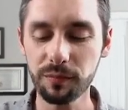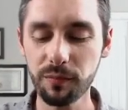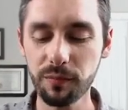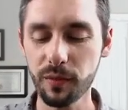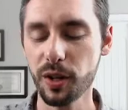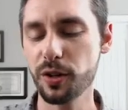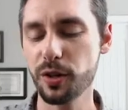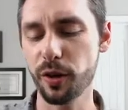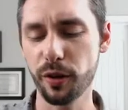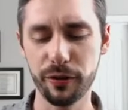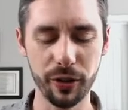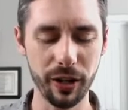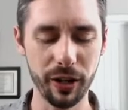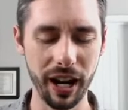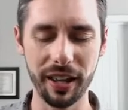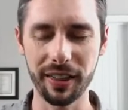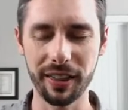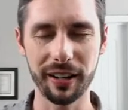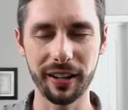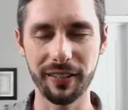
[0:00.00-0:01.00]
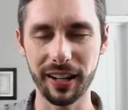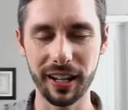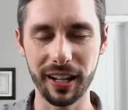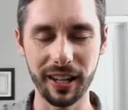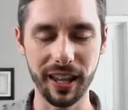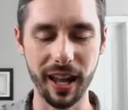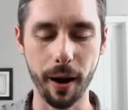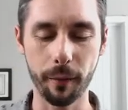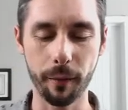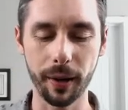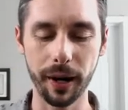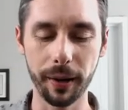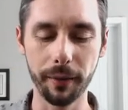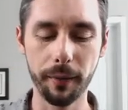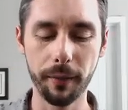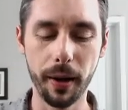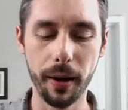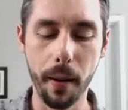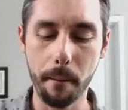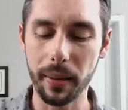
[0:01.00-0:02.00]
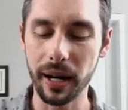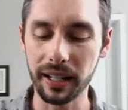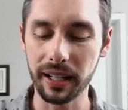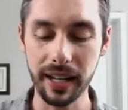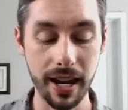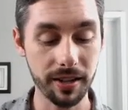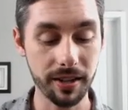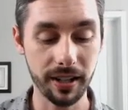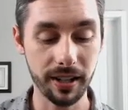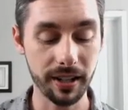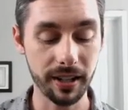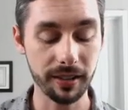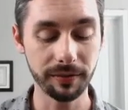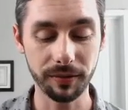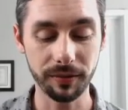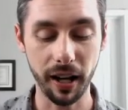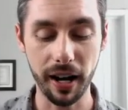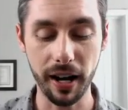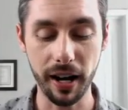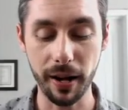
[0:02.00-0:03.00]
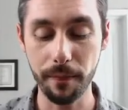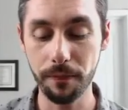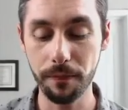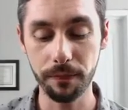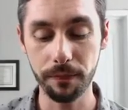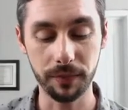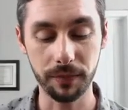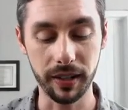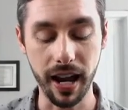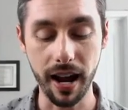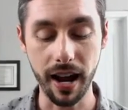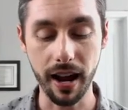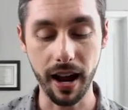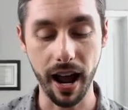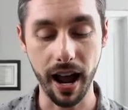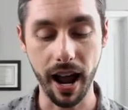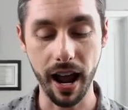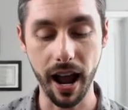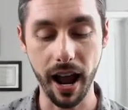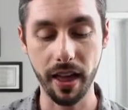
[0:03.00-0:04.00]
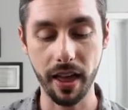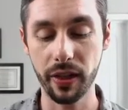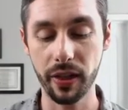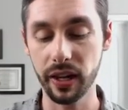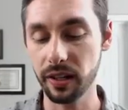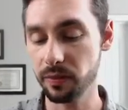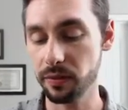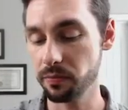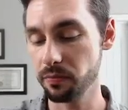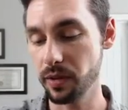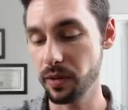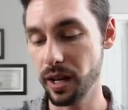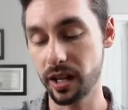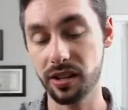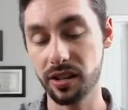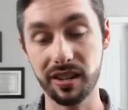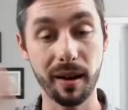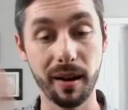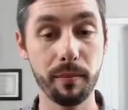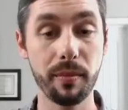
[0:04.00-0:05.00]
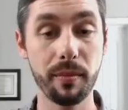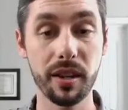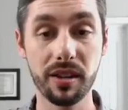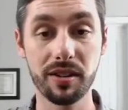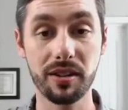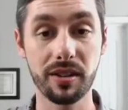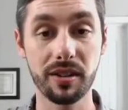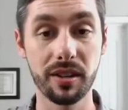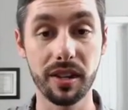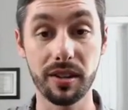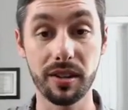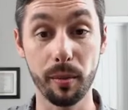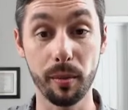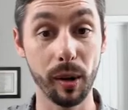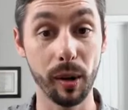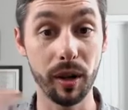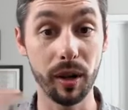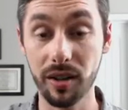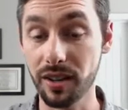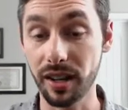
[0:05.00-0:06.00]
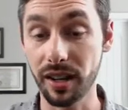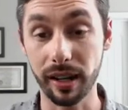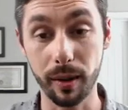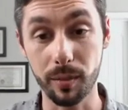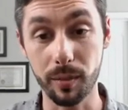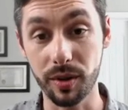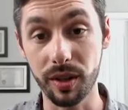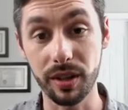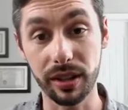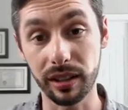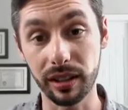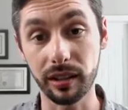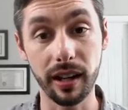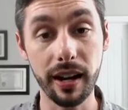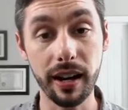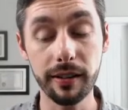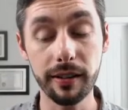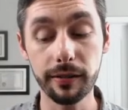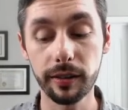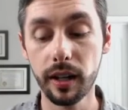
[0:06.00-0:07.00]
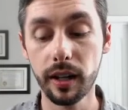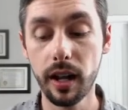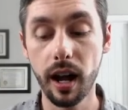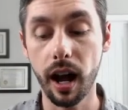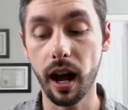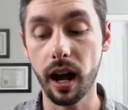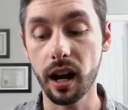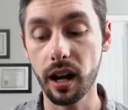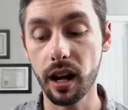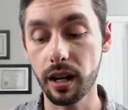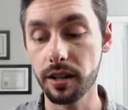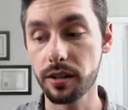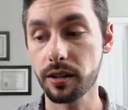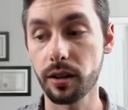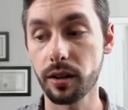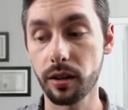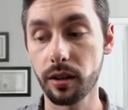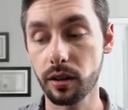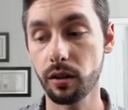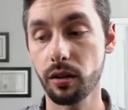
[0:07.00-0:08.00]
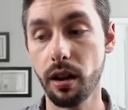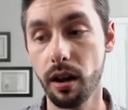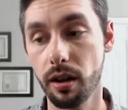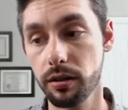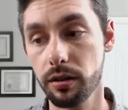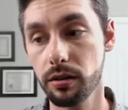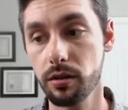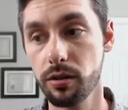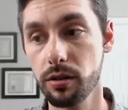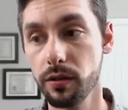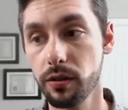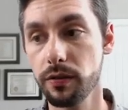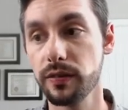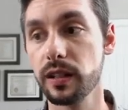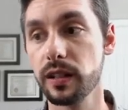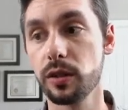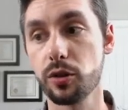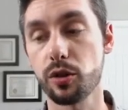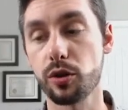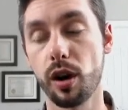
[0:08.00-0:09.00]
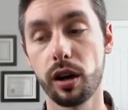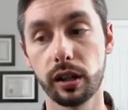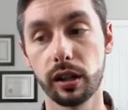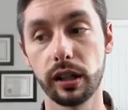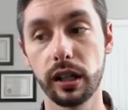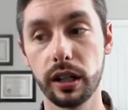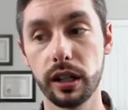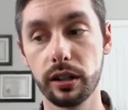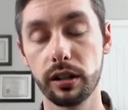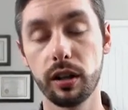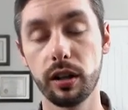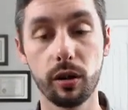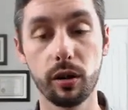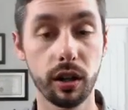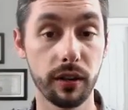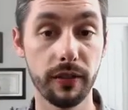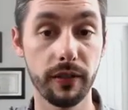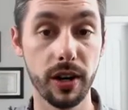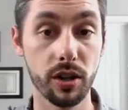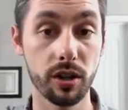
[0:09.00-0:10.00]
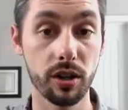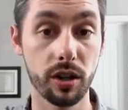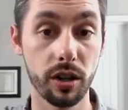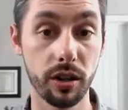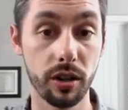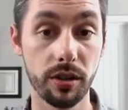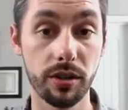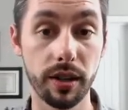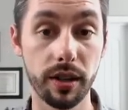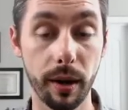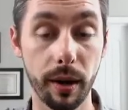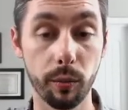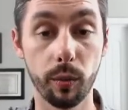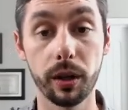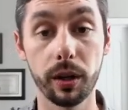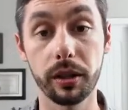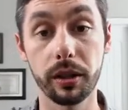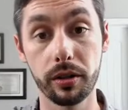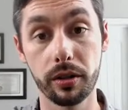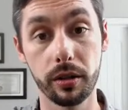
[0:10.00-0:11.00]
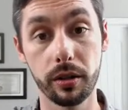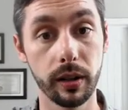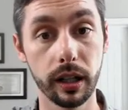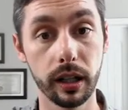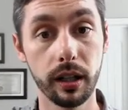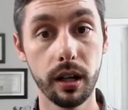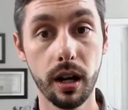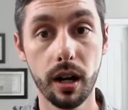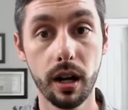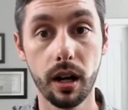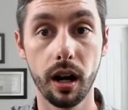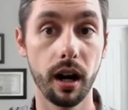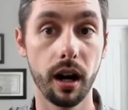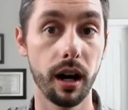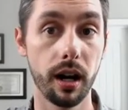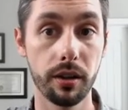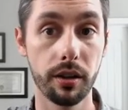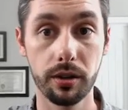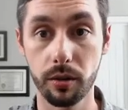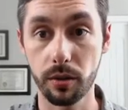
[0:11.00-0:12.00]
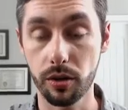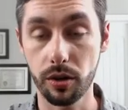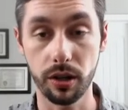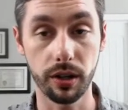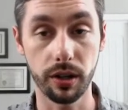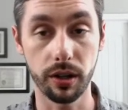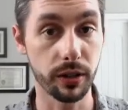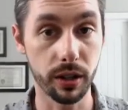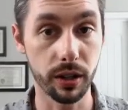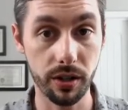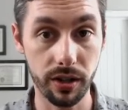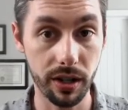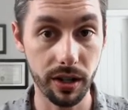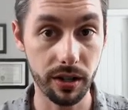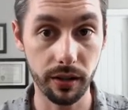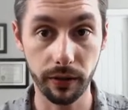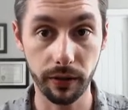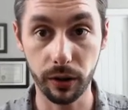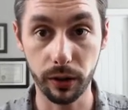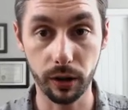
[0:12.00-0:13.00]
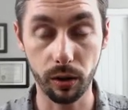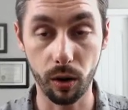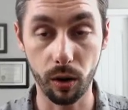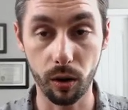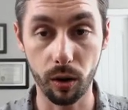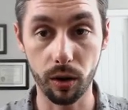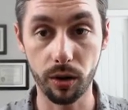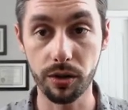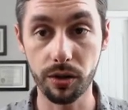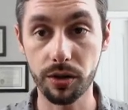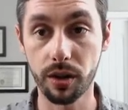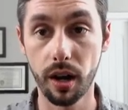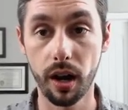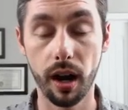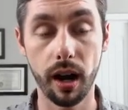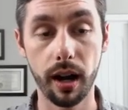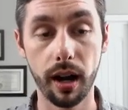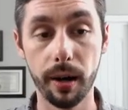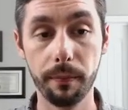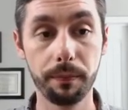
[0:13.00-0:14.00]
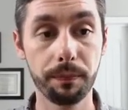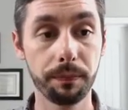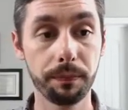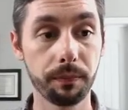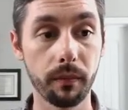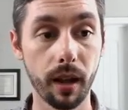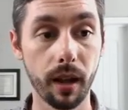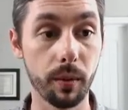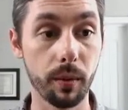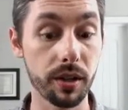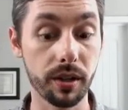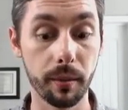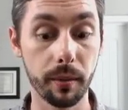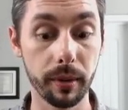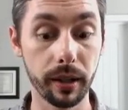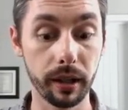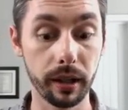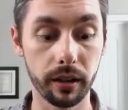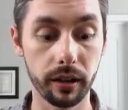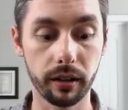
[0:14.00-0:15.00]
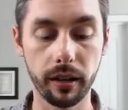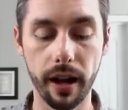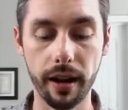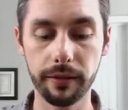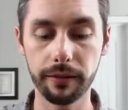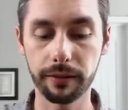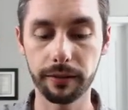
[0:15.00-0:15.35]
So if you can think of it in that way. But Cancer, I think accept this abundance that comes into your life. And it's going to allow you to feel stronger in your own convictions and what you're doing to achieve your sense of your goals and what's coming in your life.